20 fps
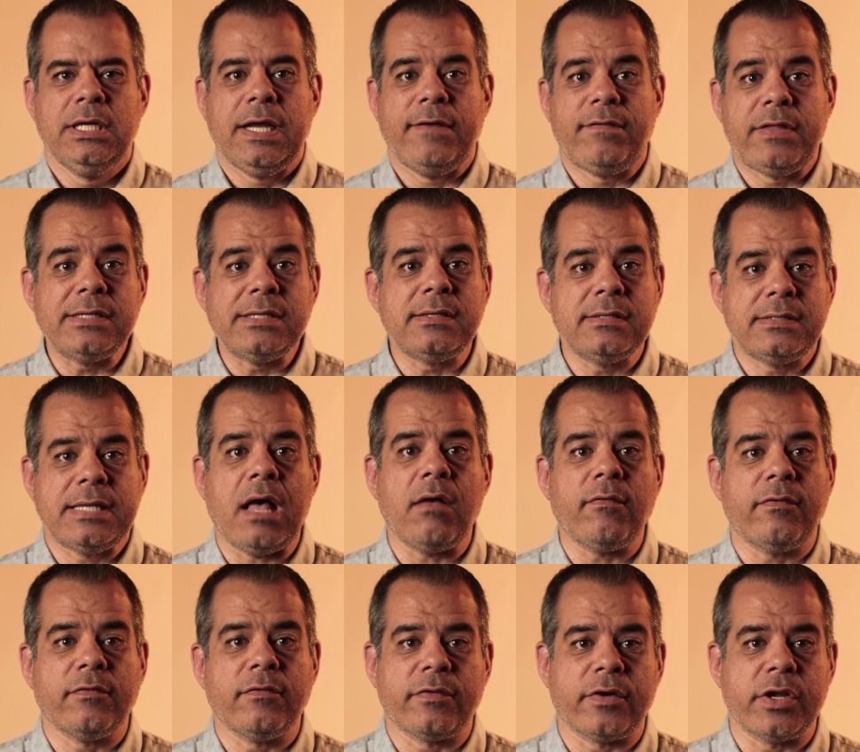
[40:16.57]
If this is
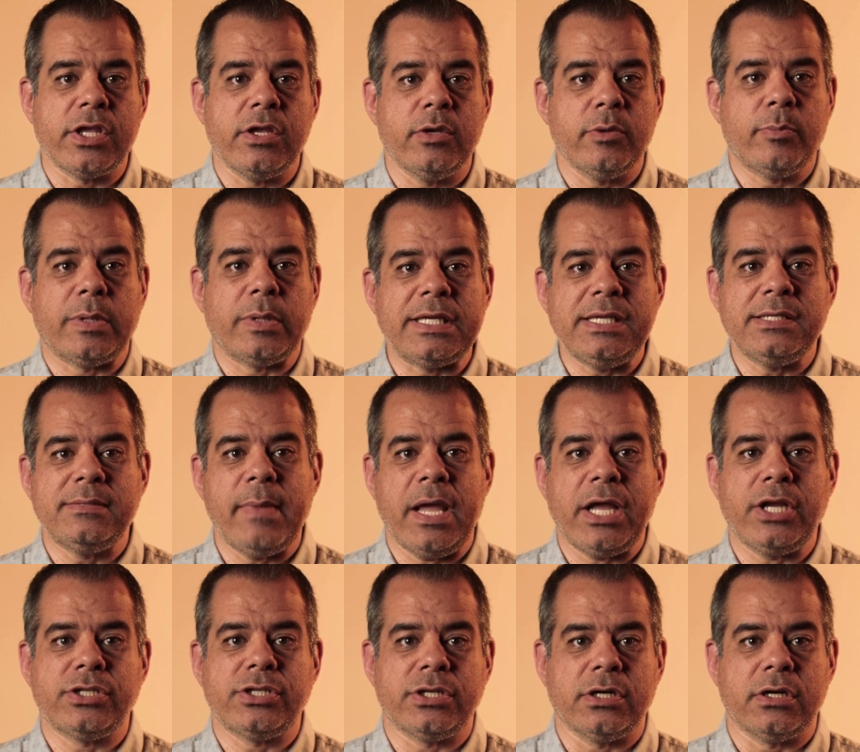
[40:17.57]
helpful for you, please
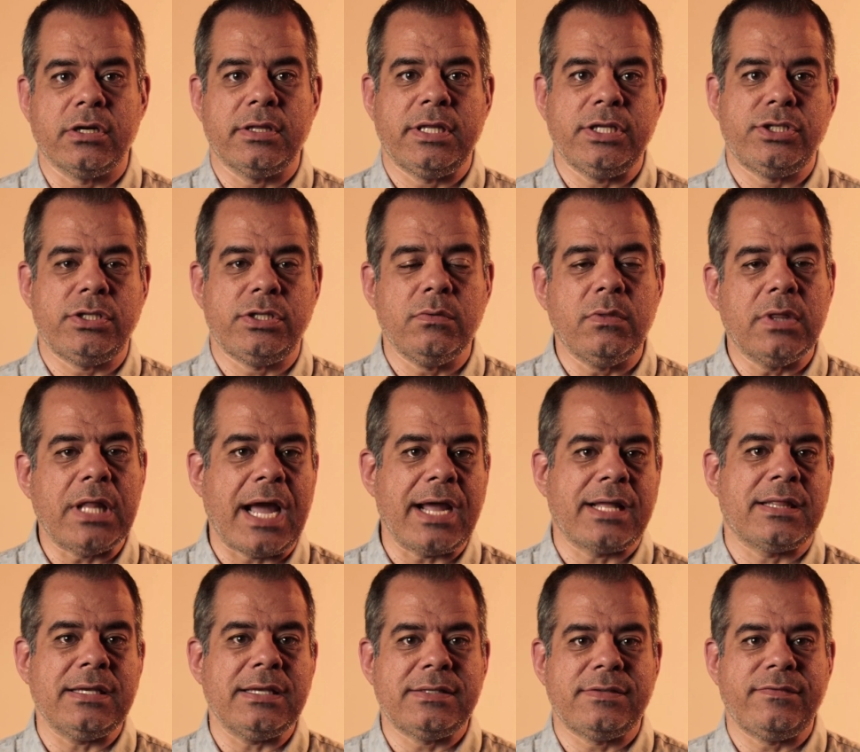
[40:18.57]
make sure that you
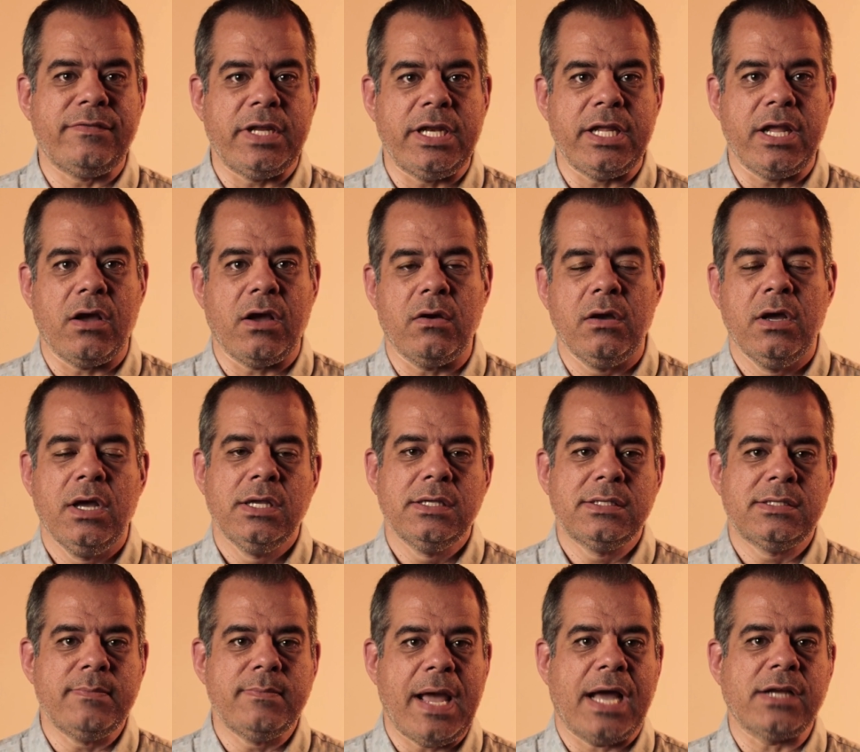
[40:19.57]
like this video,
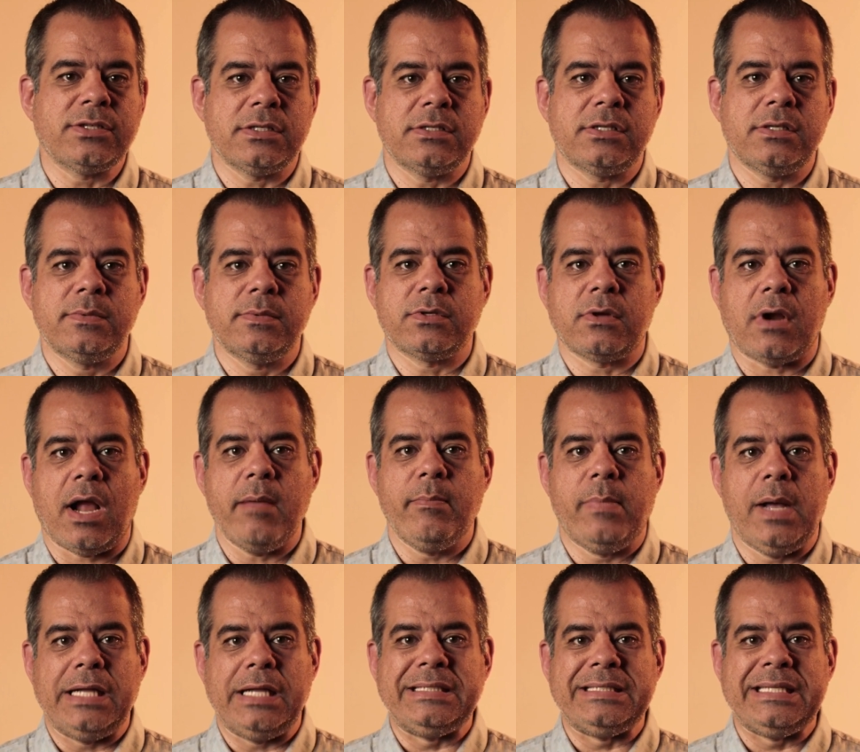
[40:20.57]
smash the subscribe
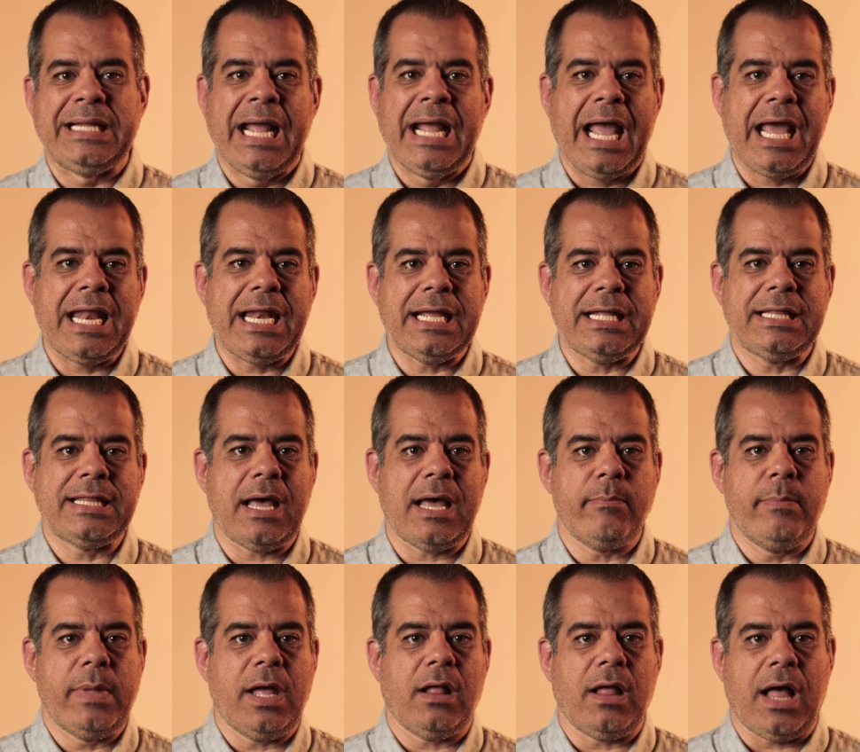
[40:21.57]
button, and hit
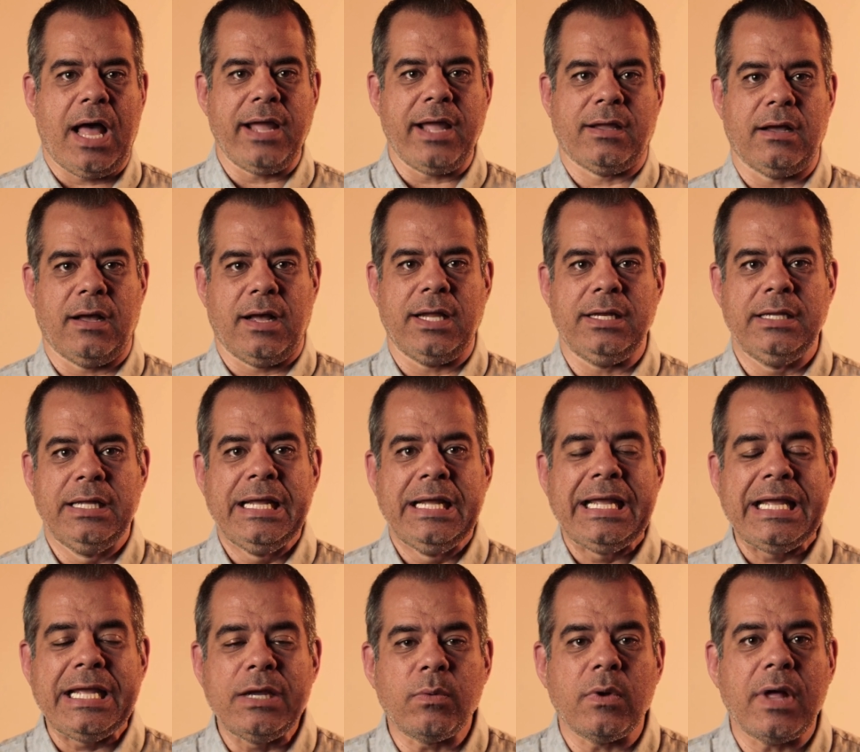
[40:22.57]
that bell icon.
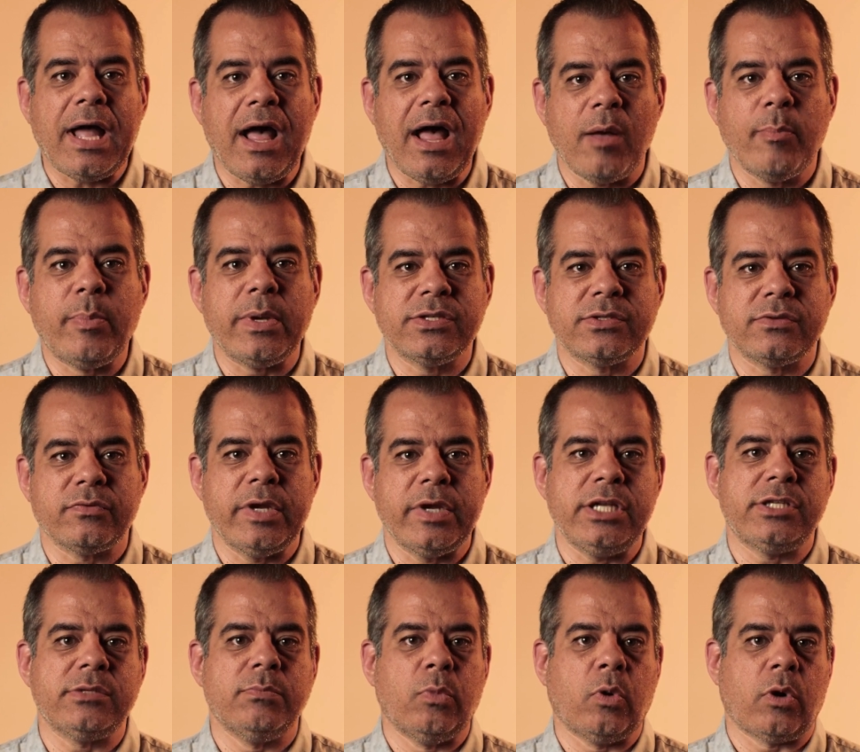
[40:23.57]
It will help us
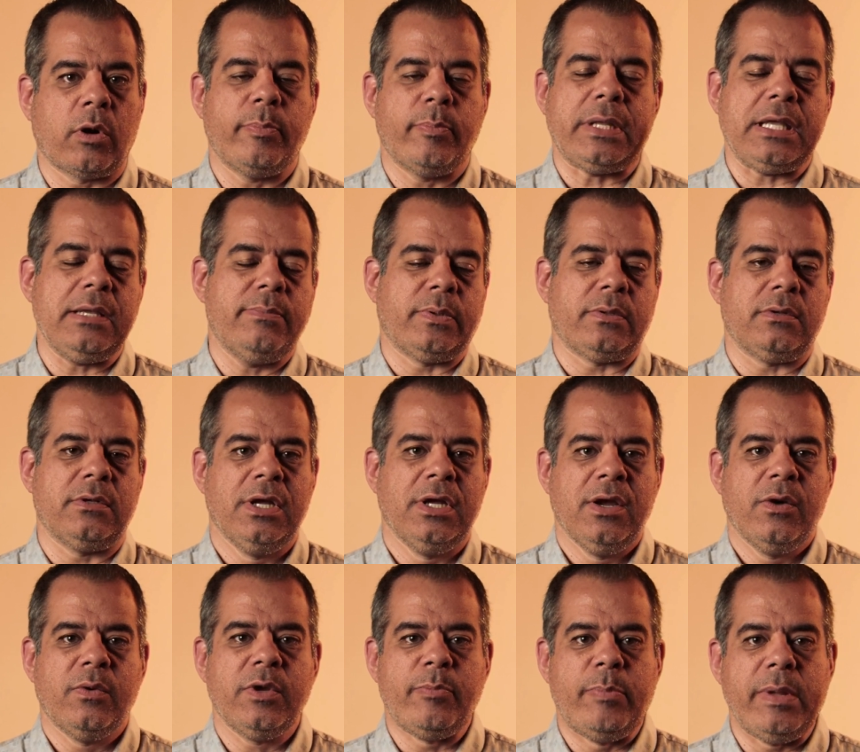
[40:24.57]
reach more people
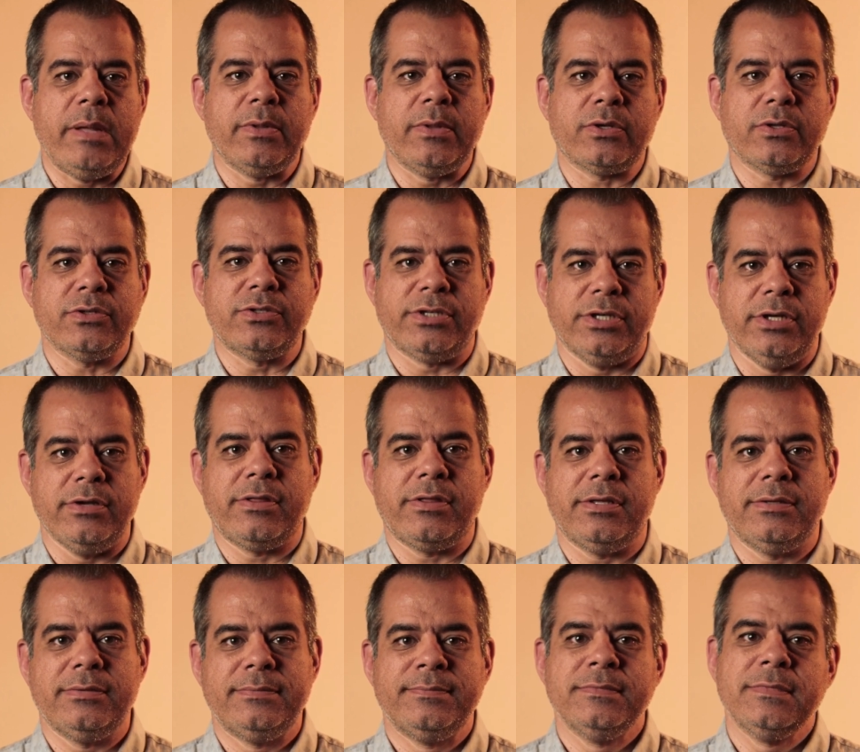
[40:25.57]
with biblical
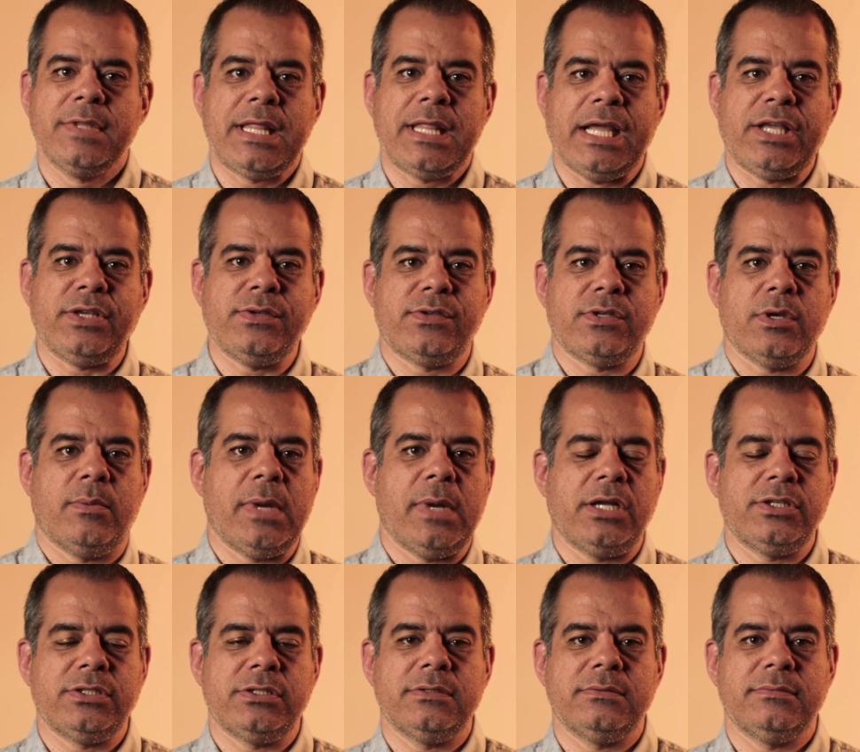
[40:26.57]
truth. Thank you so
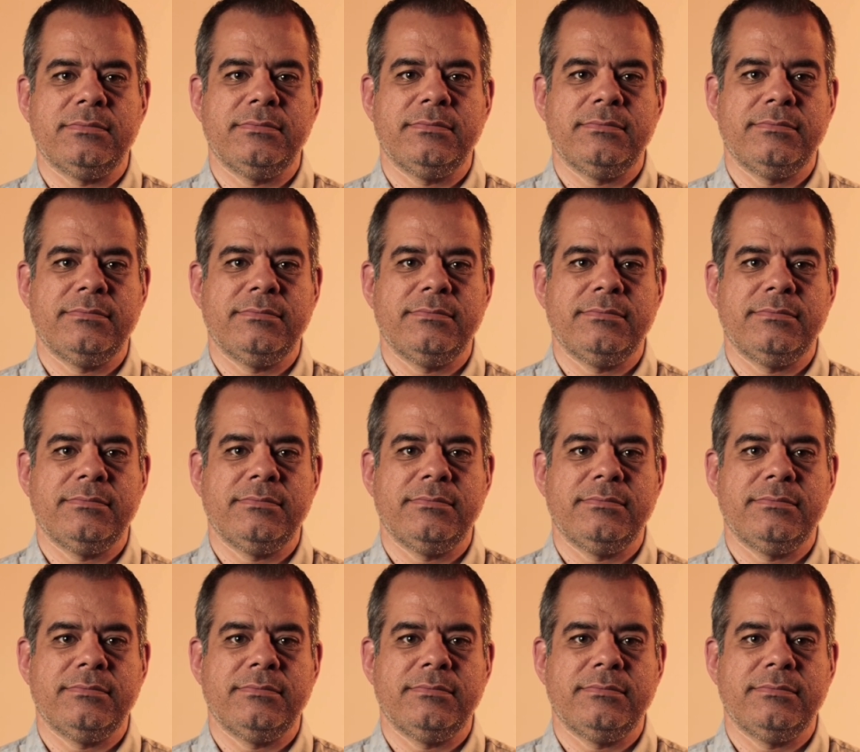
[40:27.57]
much.